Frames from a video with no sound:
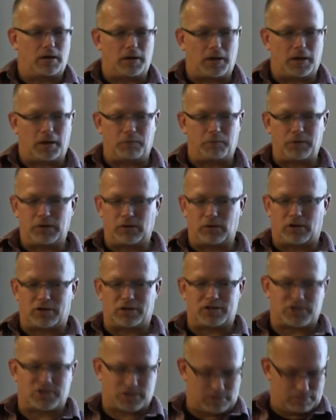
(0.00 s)
Uh, we
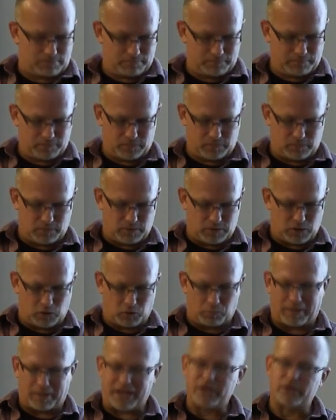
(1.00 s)
launched, you
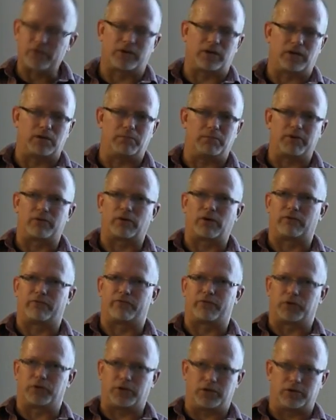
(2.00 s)
know, bakery had been around
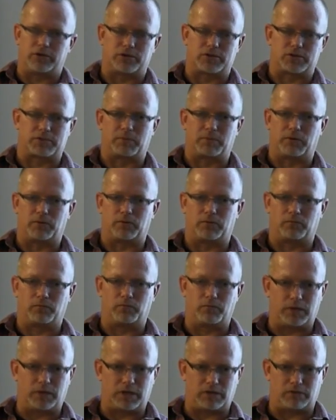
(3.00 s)
for years, but
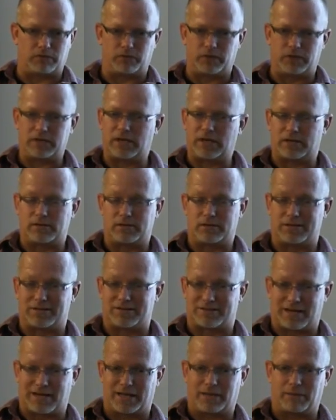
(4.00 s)
we had
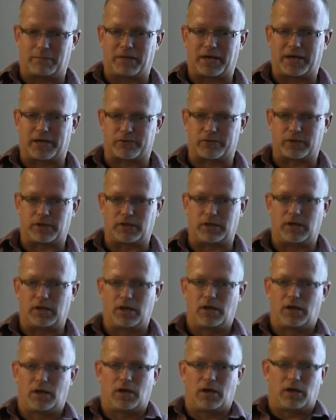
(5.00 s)
redesigned the bakery.
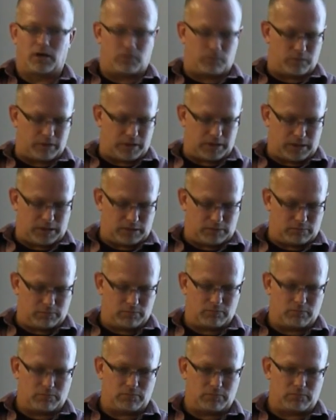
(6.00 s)
We
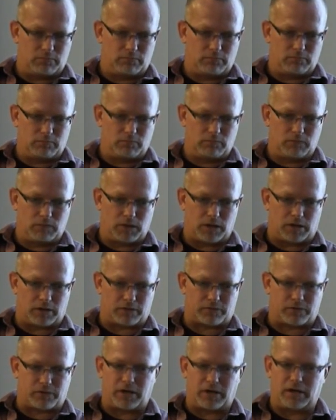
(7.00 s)

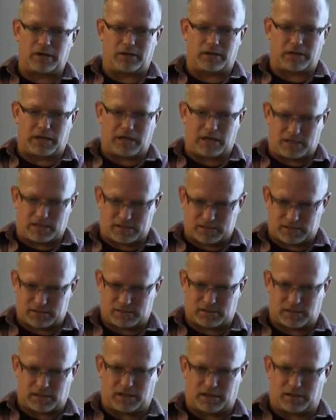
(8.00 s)
uh, created the Ask
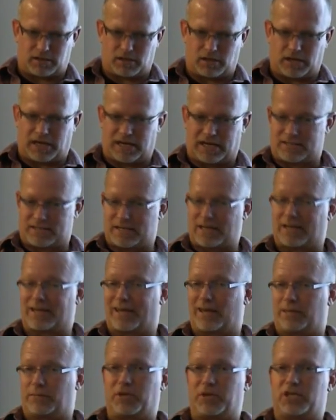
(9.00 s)
site, the uh,
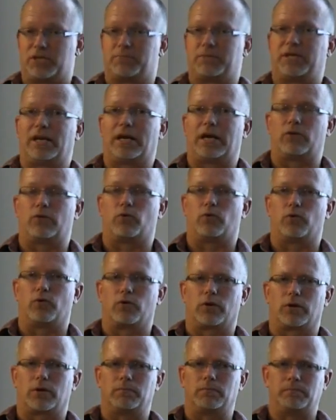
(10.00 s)

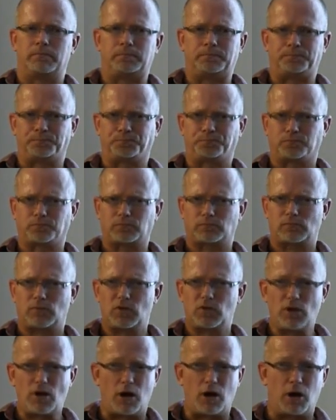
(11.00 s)
ask.cakephp.org.
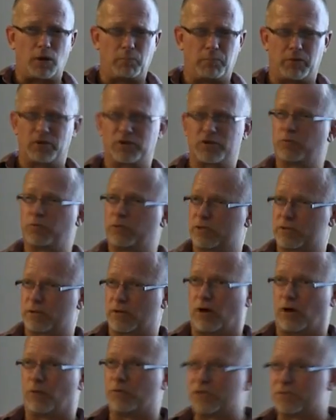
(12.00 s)
Our book
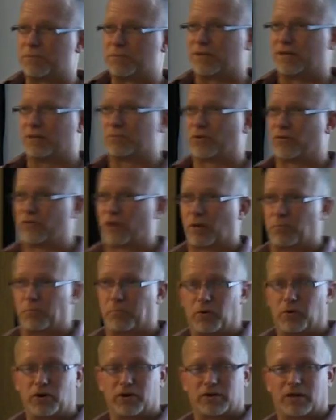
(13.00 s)
was always being improved. Our
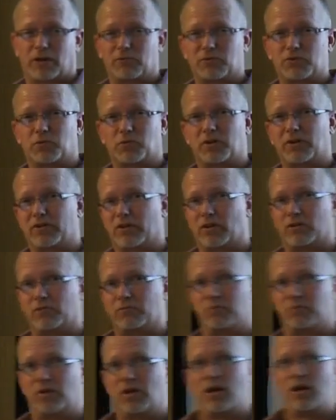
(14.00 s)
book, that was one of the,